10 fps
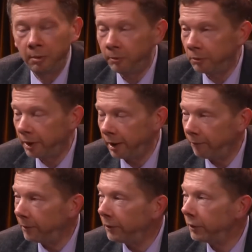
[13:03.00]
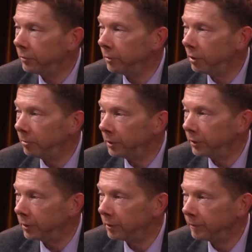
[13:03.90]
do I have at this moment?
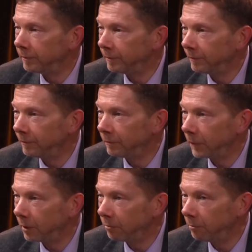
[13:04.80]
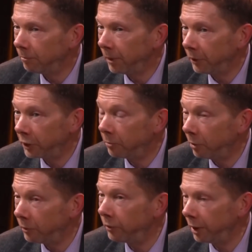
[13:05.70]
But this
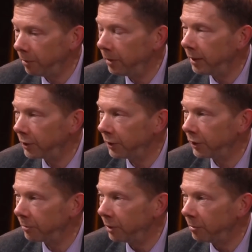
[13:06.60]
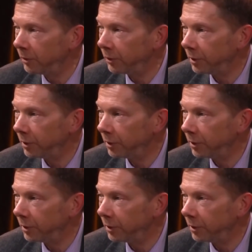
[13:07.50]
moment really means this moment.